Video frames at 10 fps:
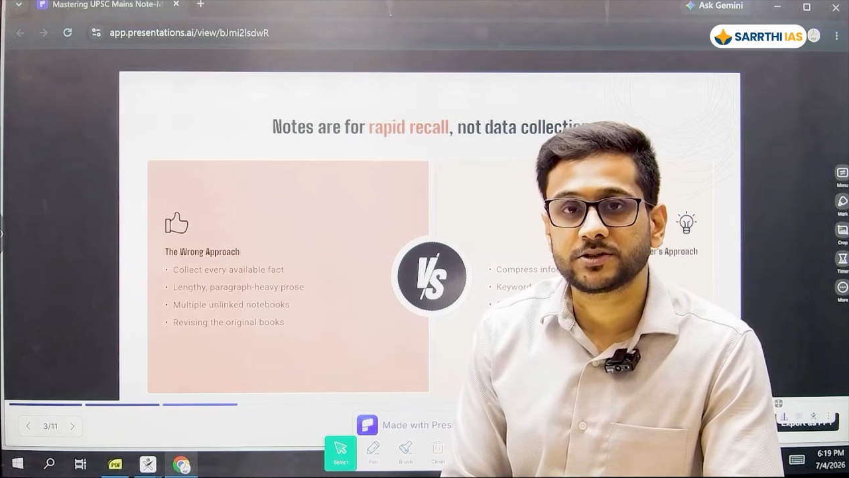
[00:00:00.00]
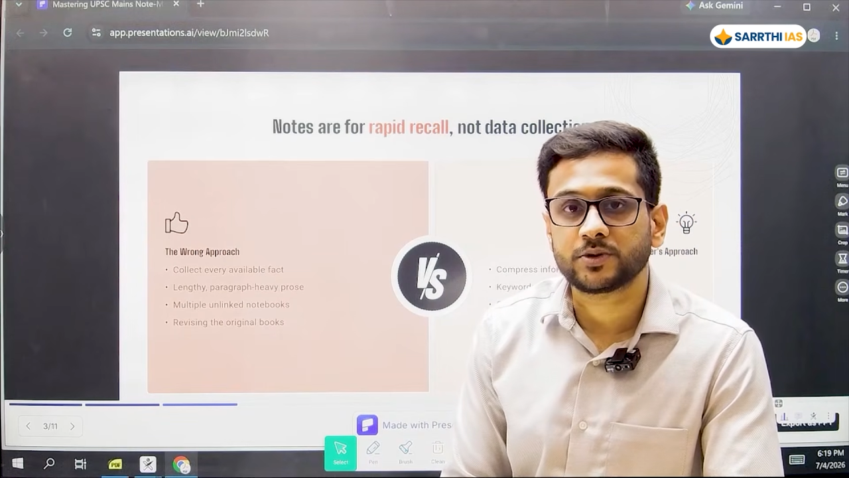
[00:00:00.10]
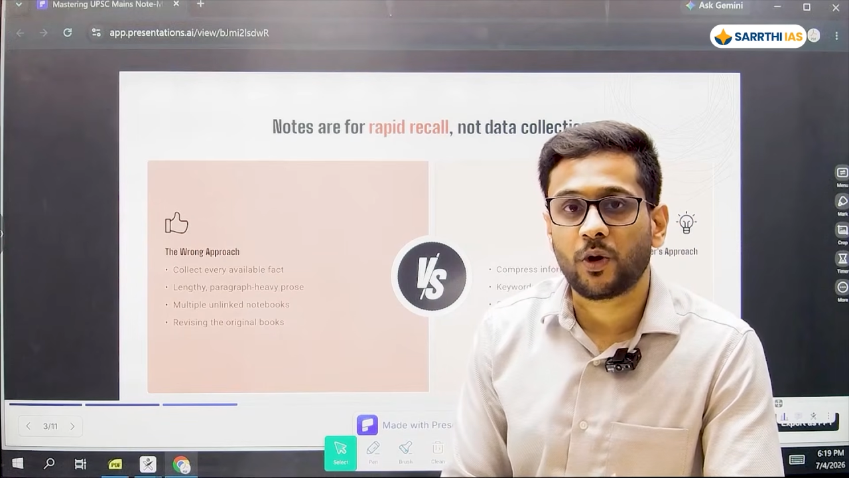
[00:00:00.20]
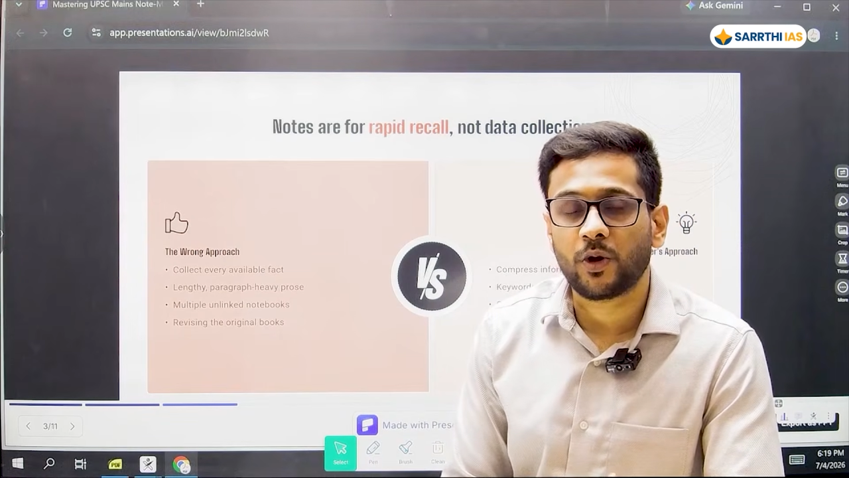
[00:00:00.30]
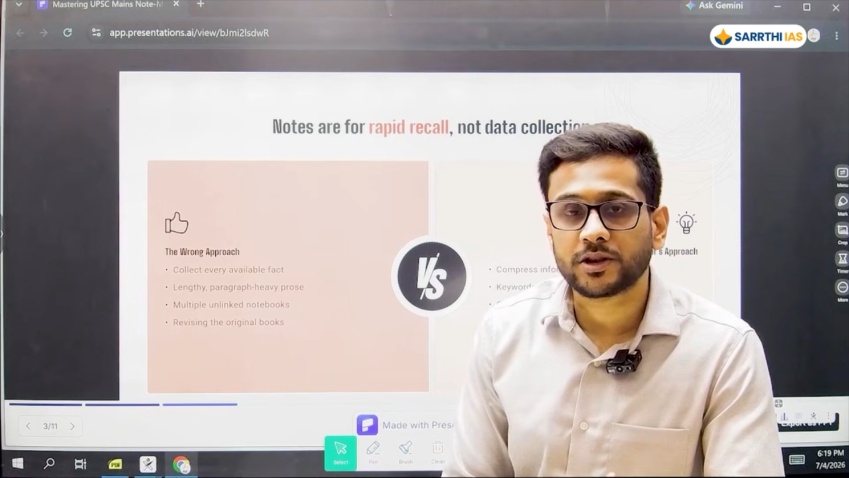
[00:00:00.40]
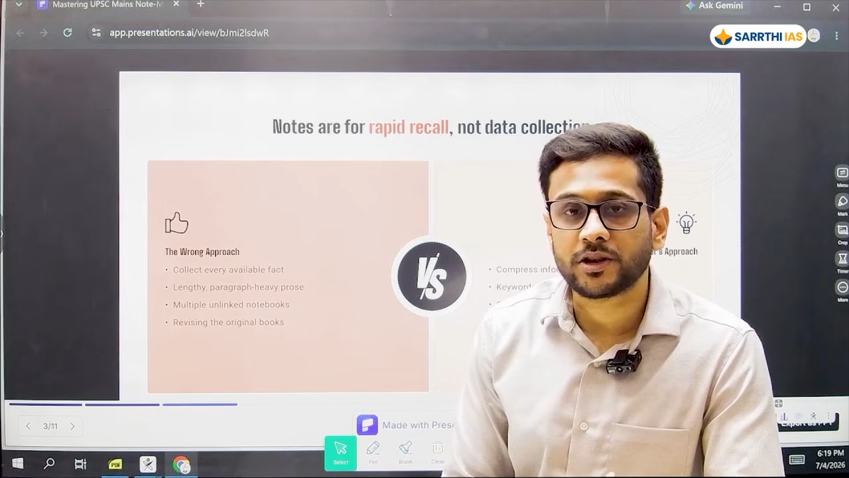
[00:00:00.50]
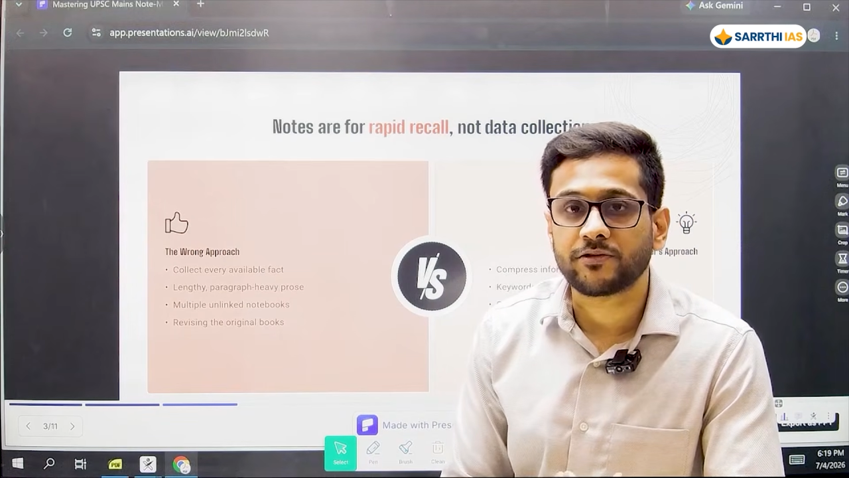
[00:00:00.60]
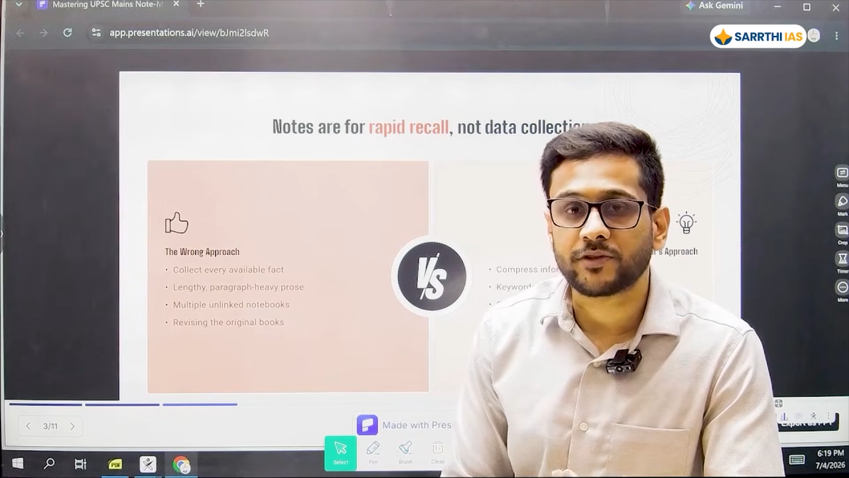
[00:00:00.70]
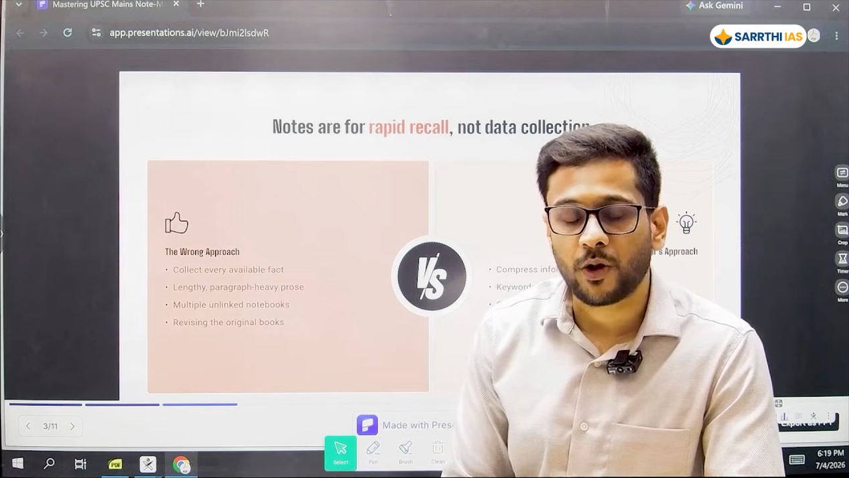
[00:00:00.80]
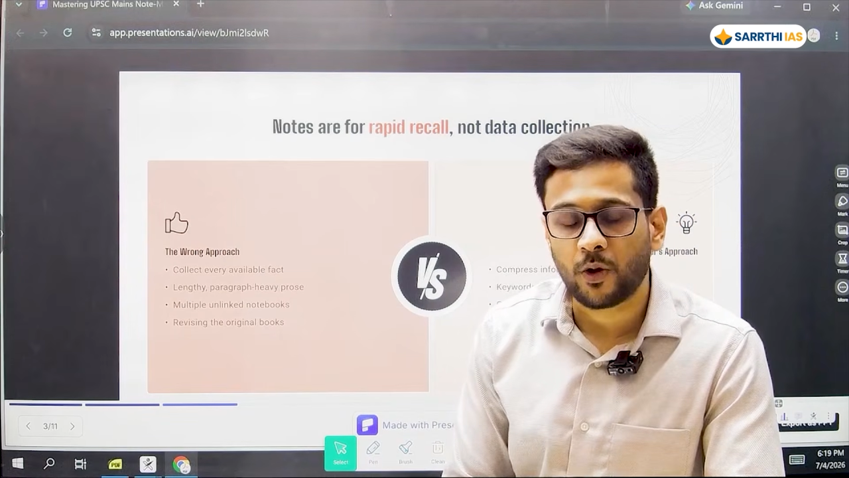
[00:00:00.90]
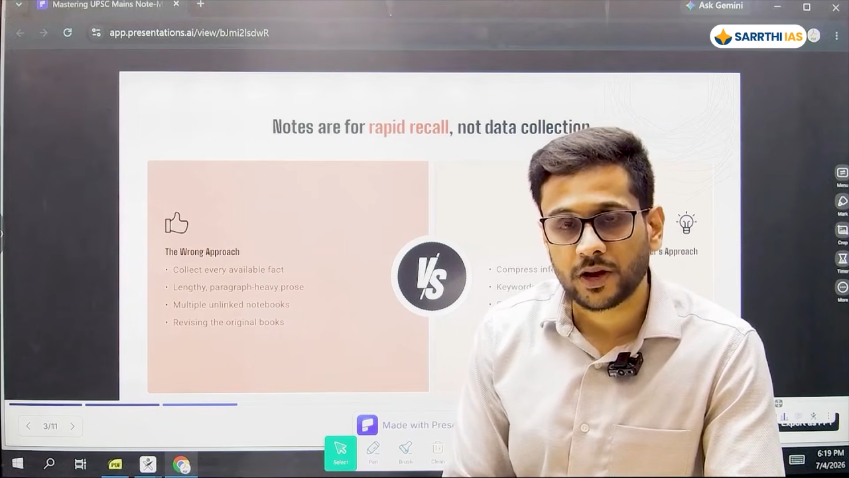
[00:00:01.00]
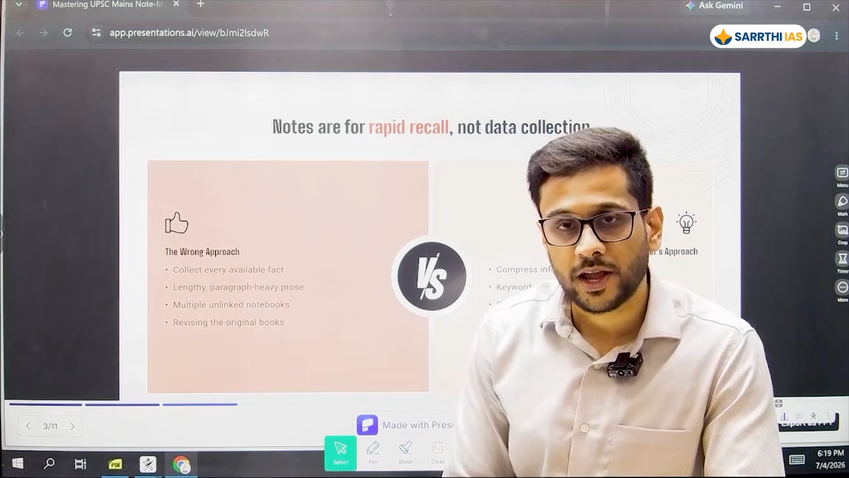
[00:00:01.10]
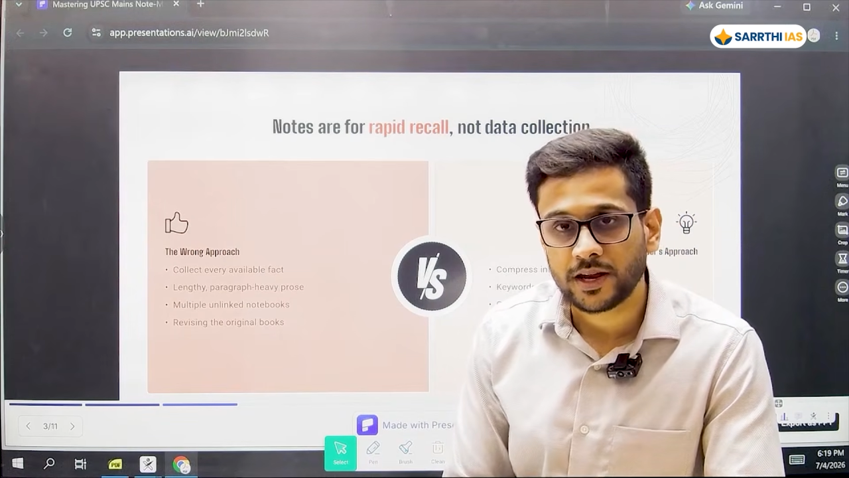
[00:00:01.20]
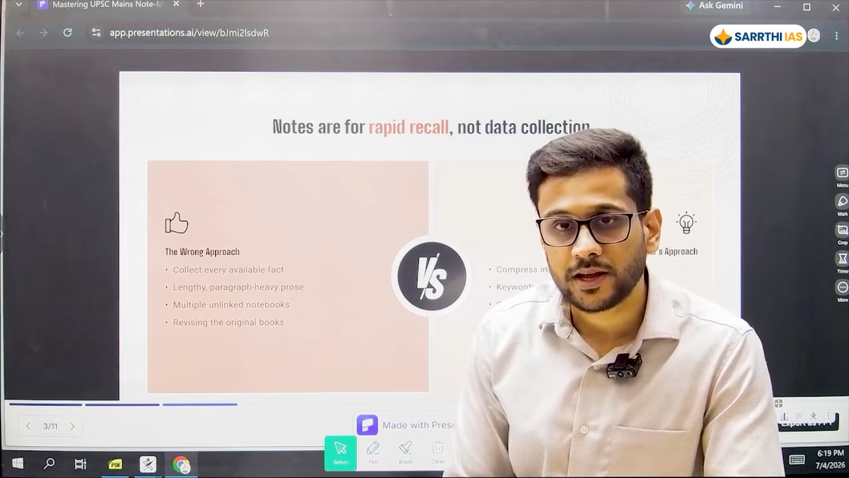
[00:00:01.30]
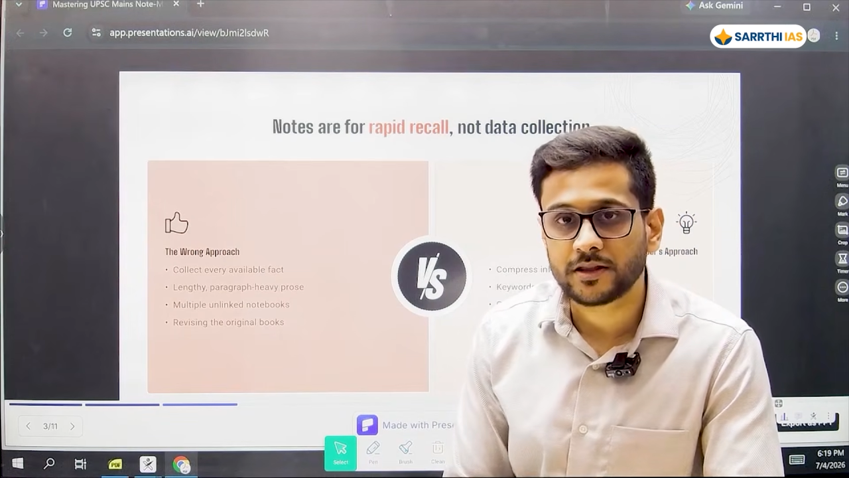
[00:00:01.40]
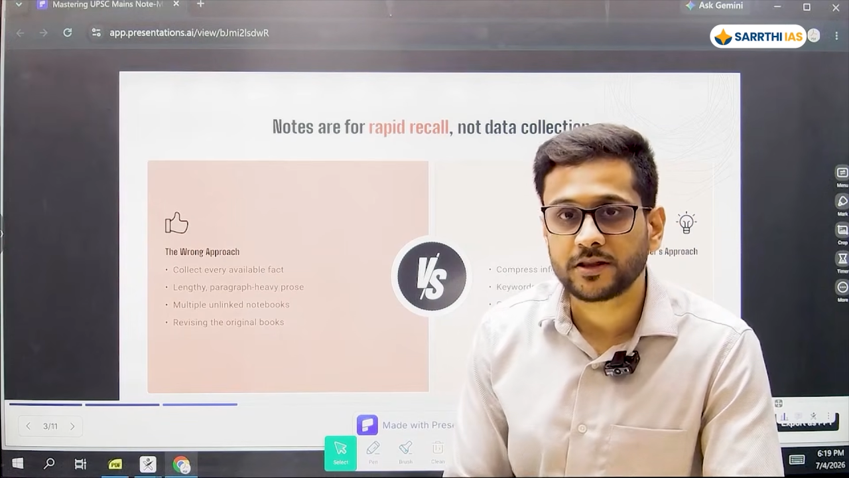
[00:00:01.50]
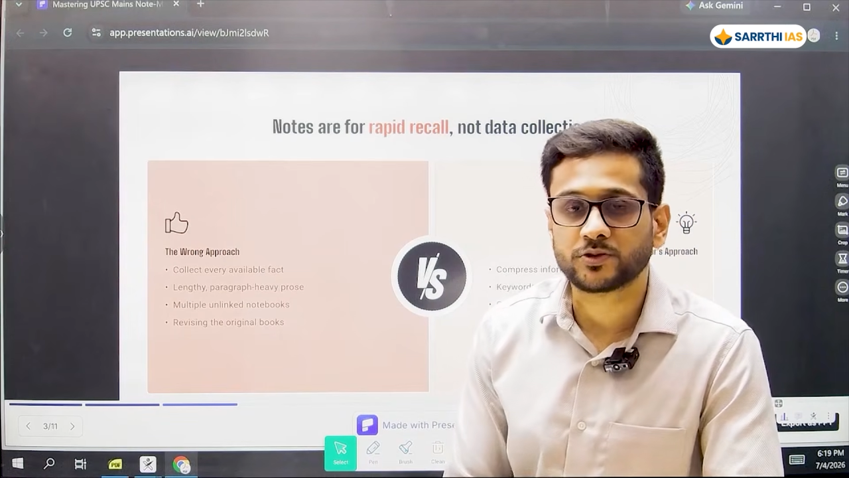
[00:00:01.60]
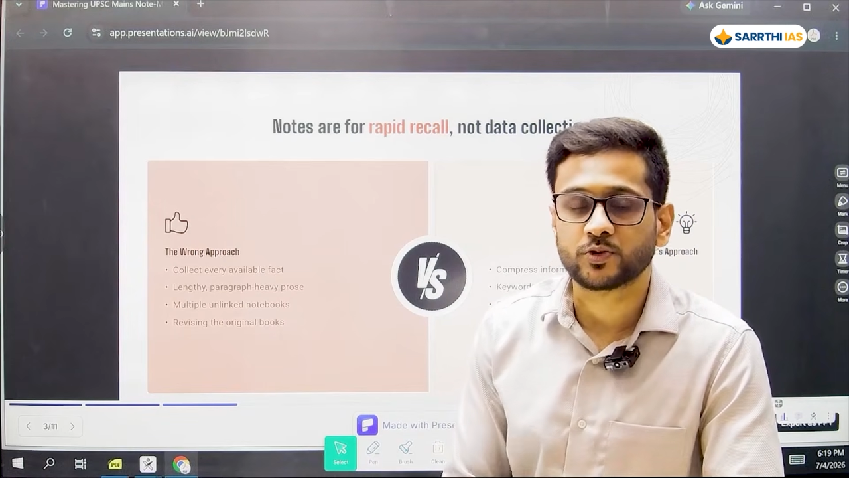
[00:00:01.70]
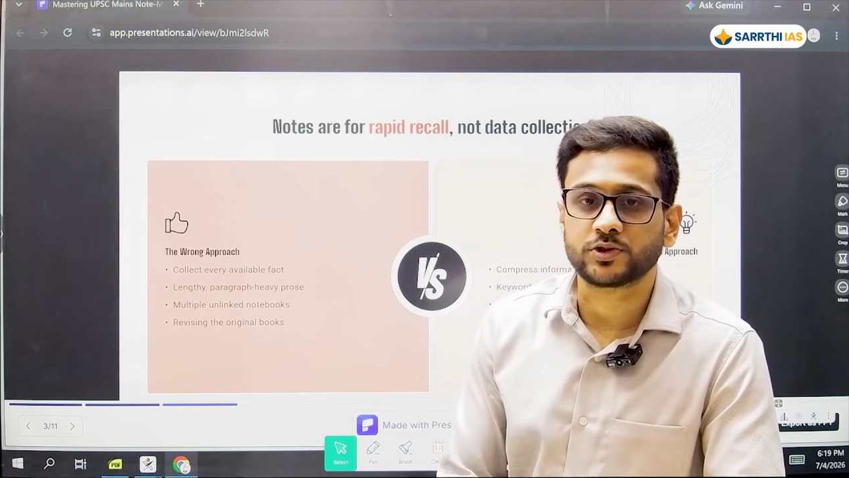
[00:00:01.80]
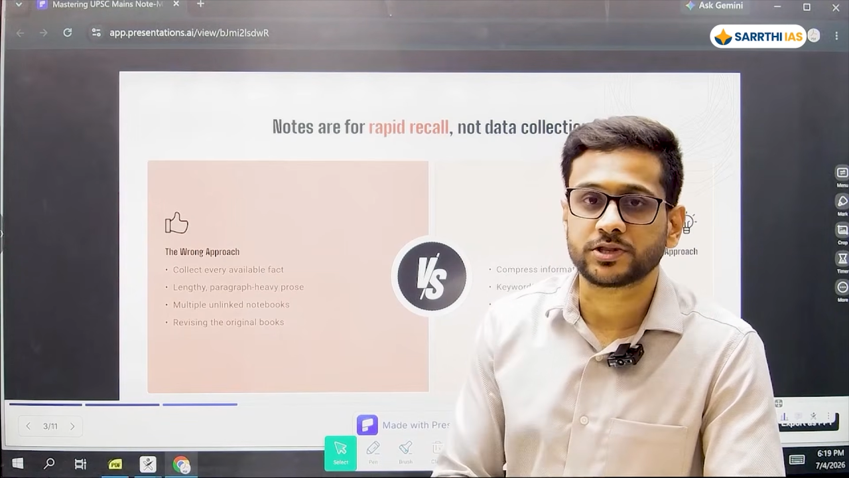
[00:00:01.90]
or different or any other
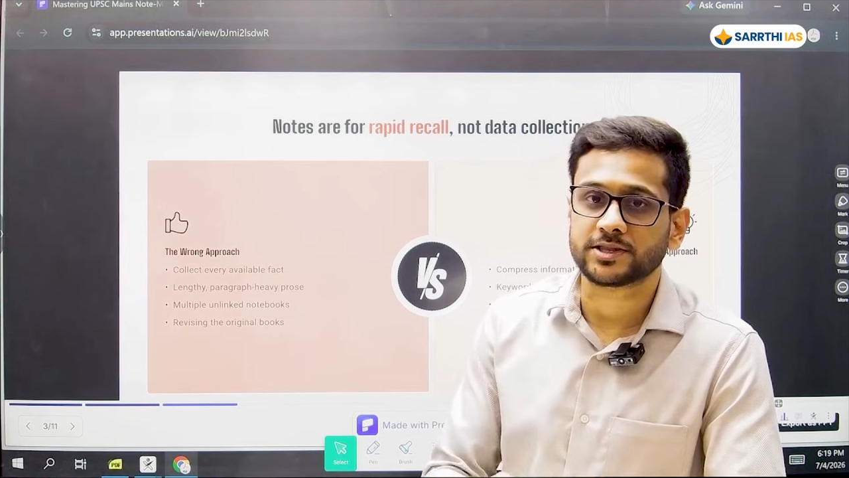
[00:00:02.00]
sources